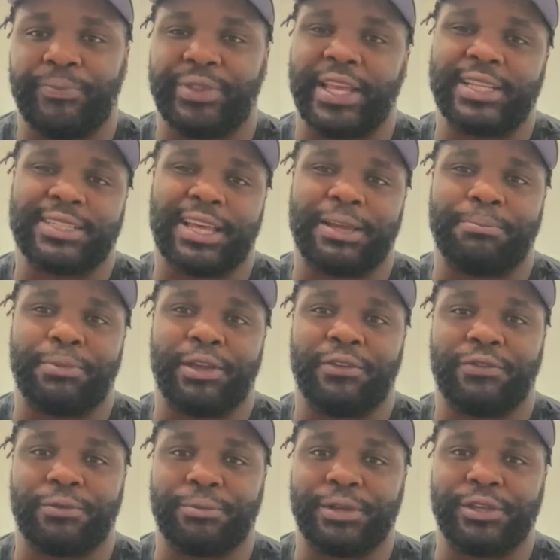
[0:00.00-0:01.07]
And that's, like,
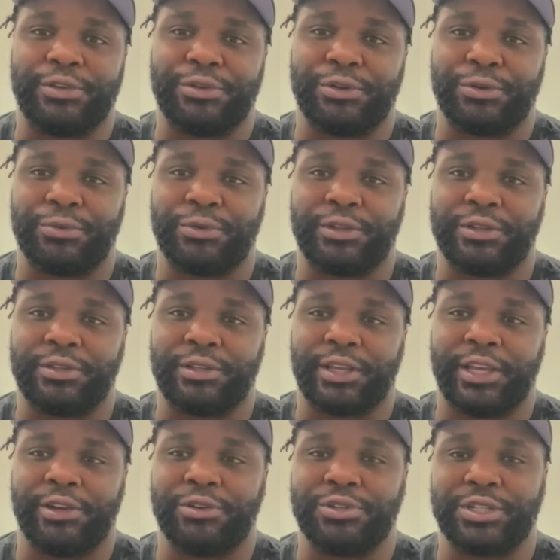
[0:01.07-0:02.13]
big for me. You know, the,
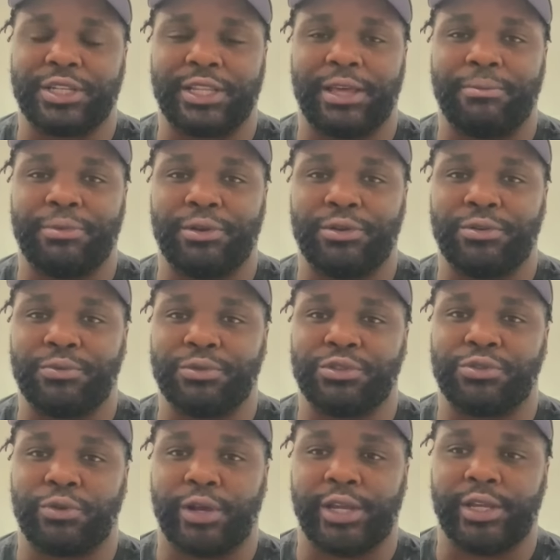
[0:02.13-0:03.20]
the energy in that building
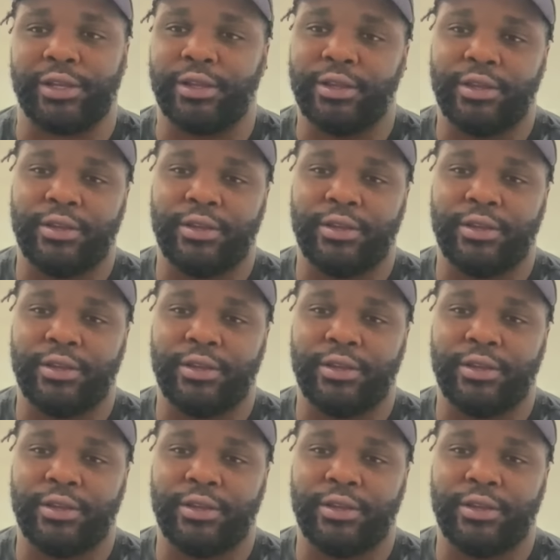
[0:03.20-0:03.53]
was great.